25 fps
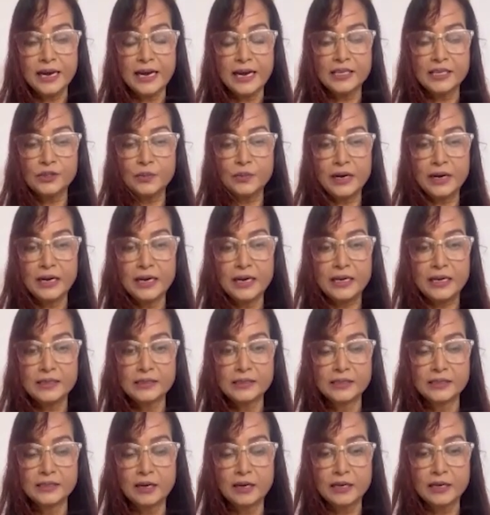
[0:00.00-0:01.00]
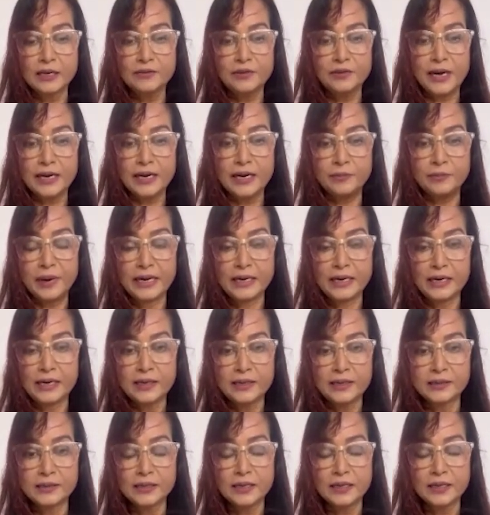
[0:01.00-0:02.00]
as well as Young
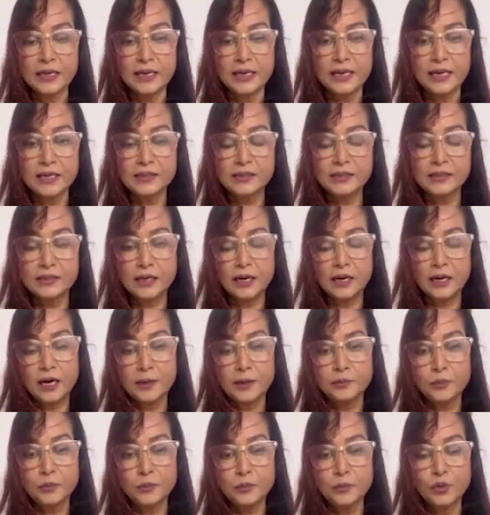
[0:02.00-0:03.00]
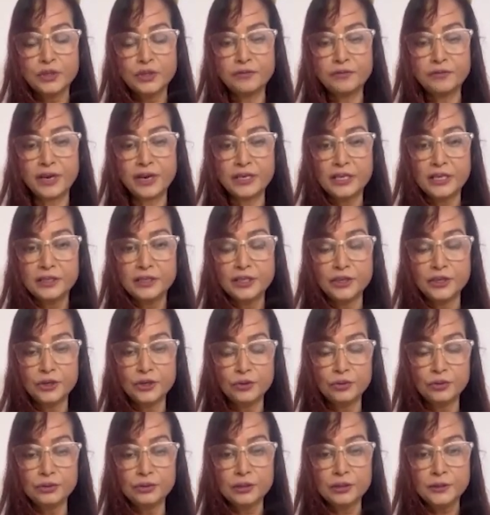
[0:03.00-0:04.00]
Environmentalists, is motivating the
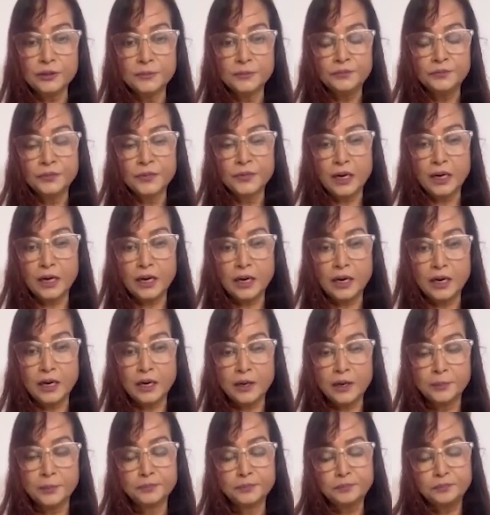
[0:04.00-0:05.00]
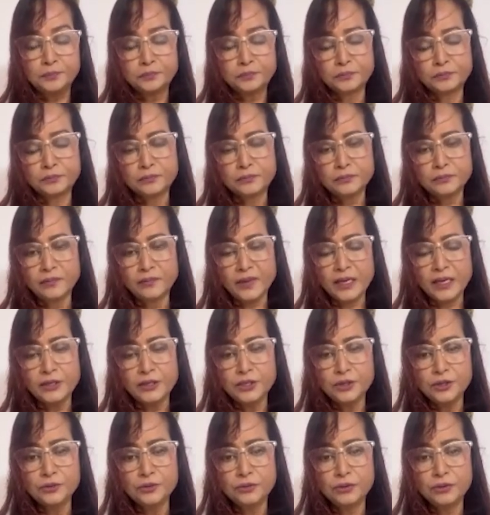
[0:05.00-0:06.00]
youth
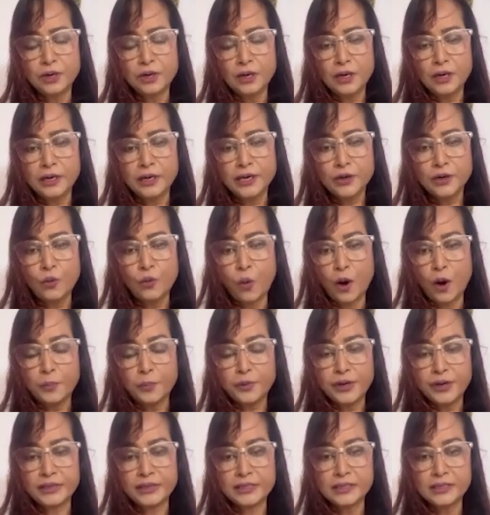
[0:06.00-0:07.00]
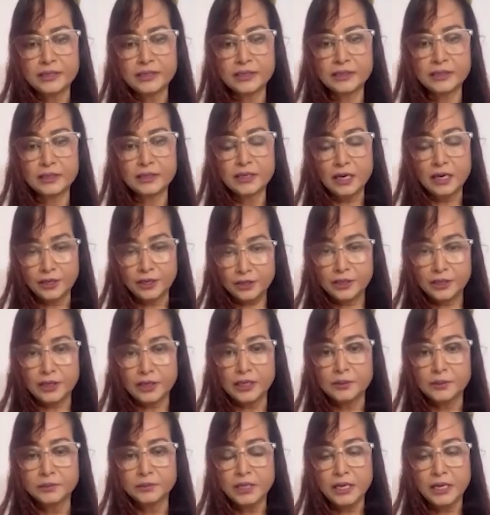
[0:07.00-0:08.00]
to incorporate this in the
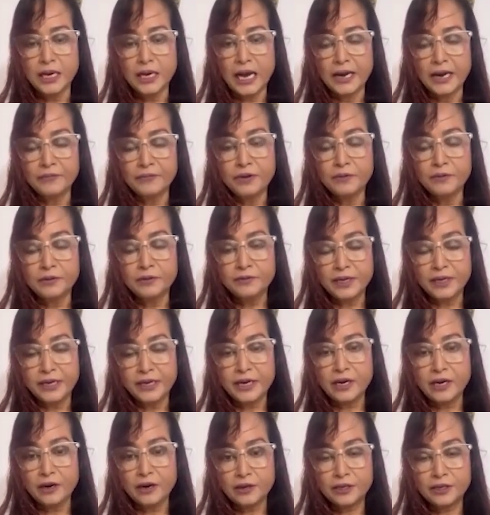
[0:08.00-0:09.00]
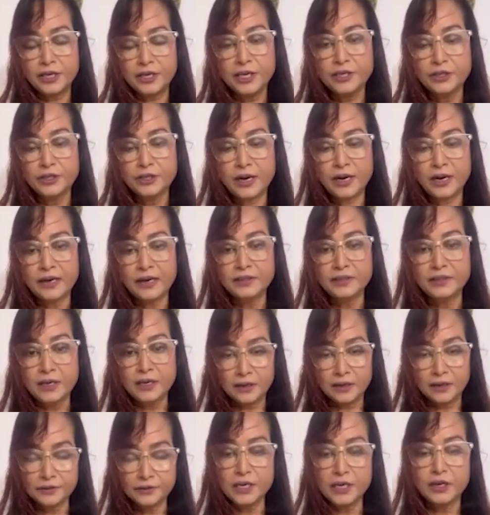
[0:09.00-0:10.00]
curriculum. And we were very lucky to have the
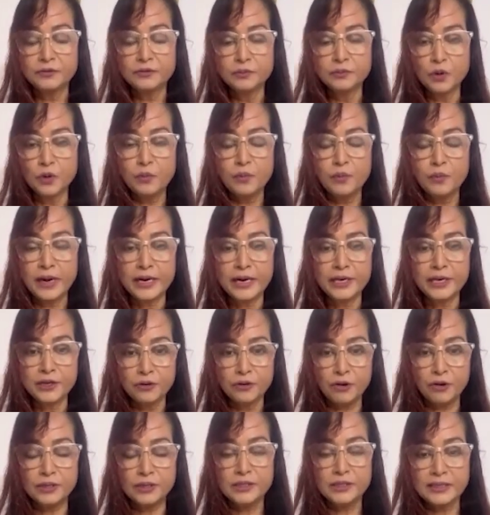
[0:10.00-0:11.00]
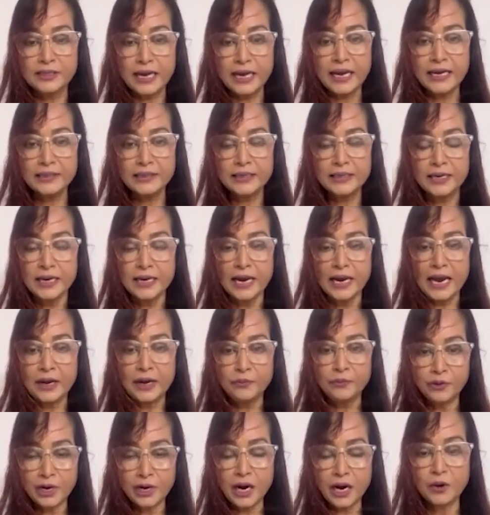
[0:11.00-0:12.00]
governor of Mumbai endorse that.
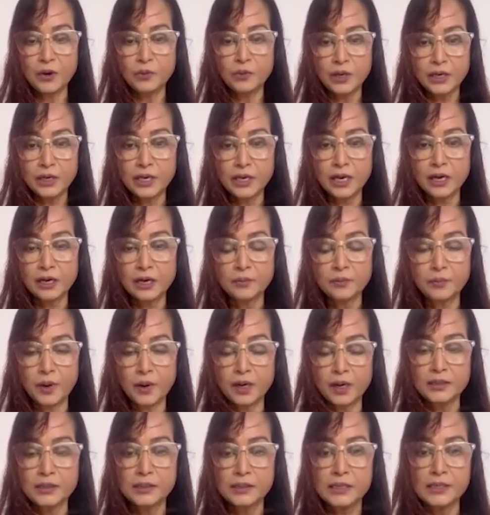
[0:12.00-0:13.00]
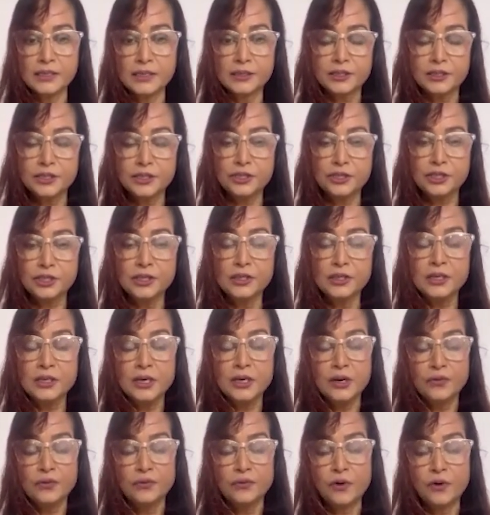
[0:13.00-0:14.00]
And we are working on policy decision
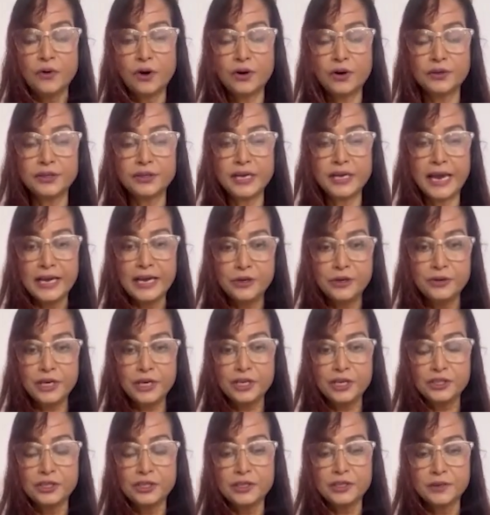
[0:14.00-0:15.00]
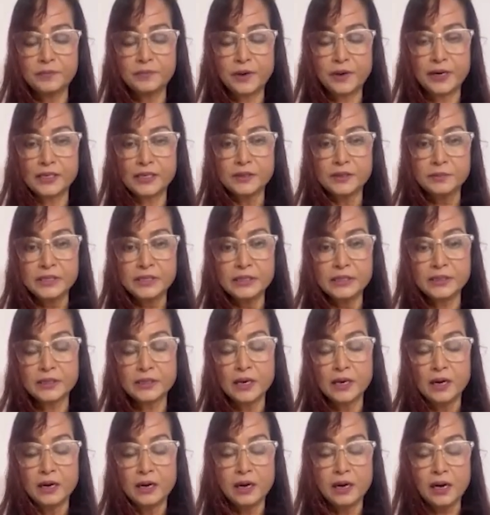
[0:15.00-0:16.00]
for the education department
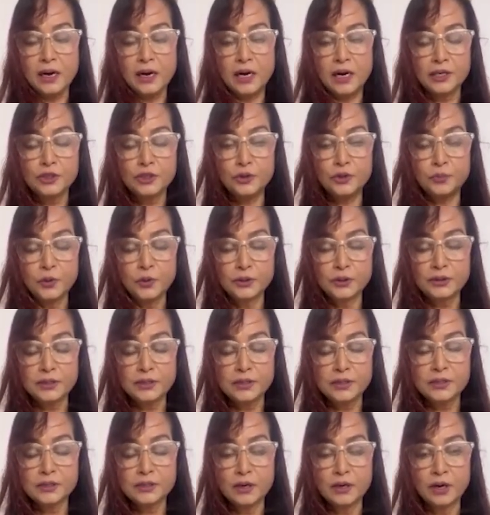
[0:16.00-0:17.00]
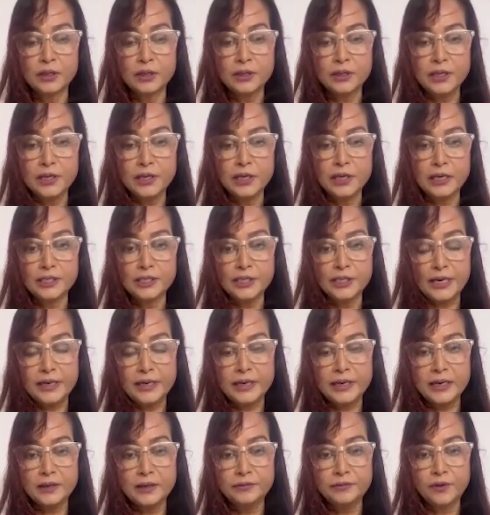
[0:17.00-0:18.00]
to put this on the
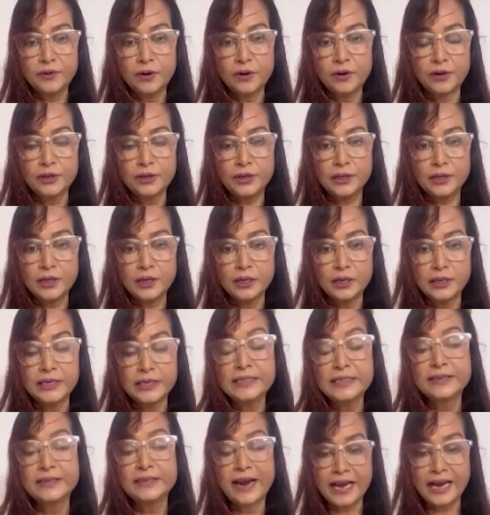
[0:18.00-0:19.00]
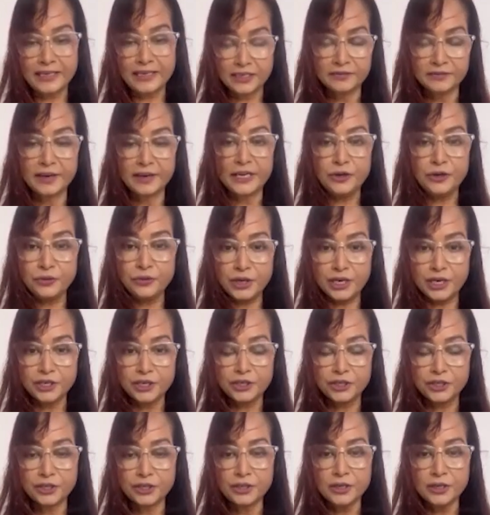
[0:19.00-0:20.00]
agenda for interactive
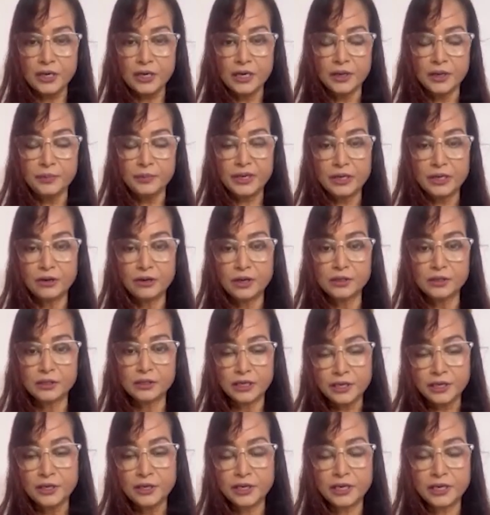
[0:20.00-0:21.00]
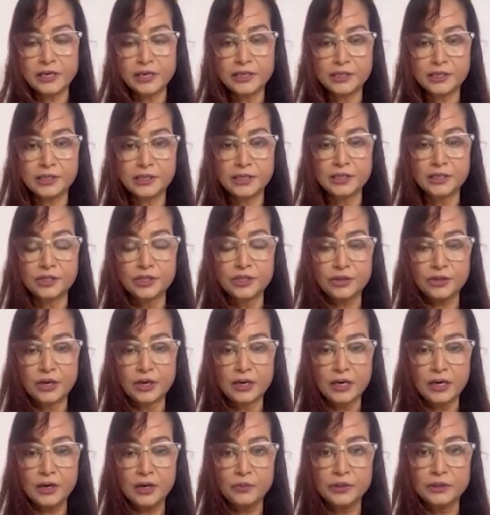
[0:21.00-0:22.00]
education, because India is still
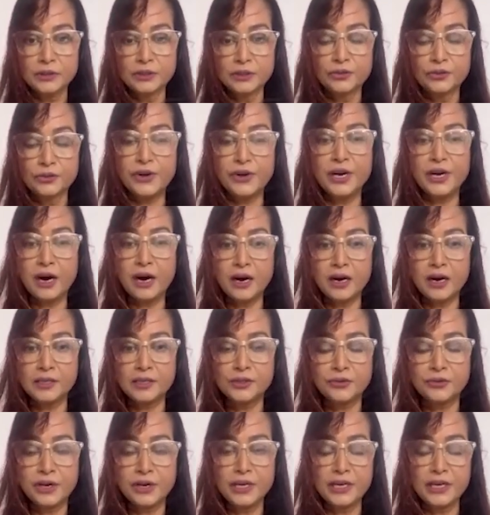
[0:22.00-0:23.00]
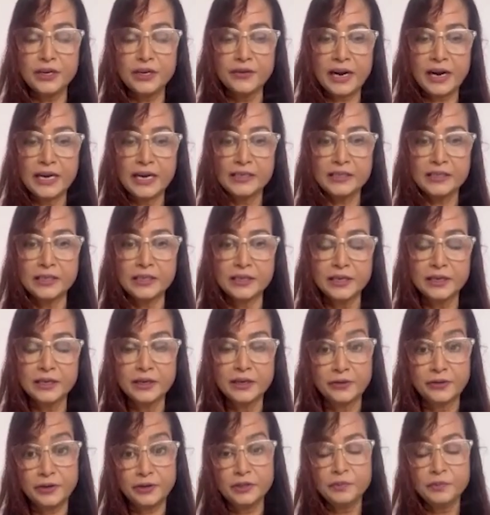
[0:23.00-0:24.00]
struggling with the 3 R's, reading, writing, and
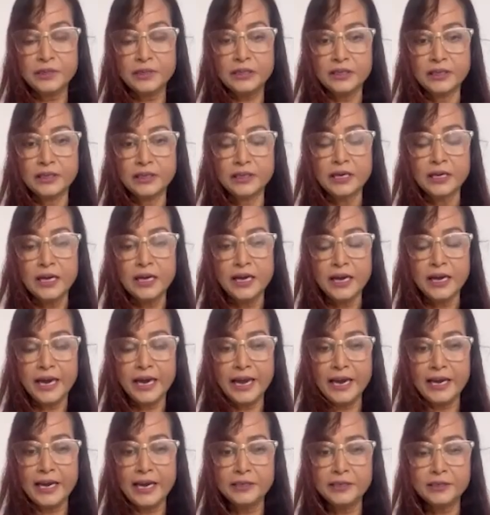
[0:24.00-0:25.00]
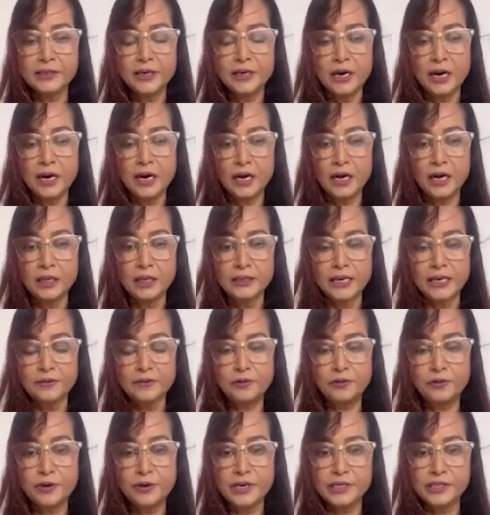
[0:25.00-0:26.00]
arithmetic. And
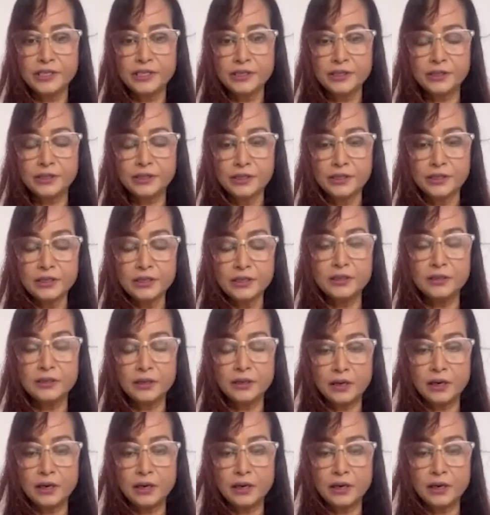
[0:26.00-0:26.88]
therefore, it is still,